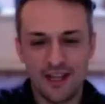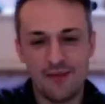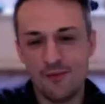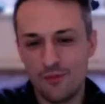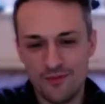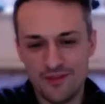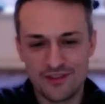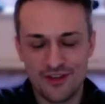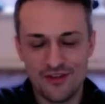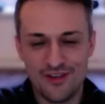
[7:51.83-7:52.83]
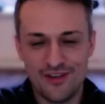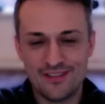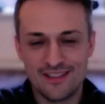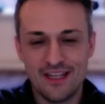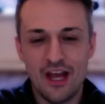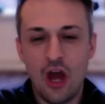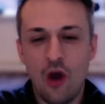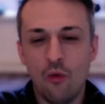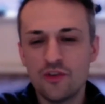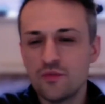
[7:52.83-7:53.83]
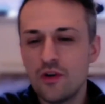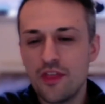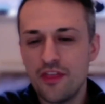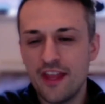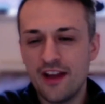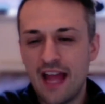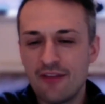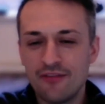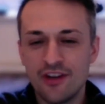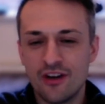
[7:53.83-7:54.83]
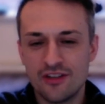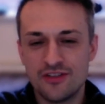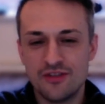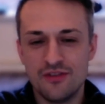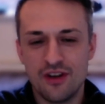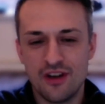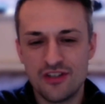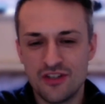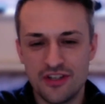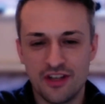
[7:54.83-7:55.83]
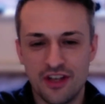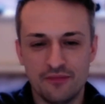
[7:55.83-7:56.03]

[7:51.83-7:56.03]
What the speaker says: we'll put them in the show notes. What's one thing I haven't asked you that I should have done?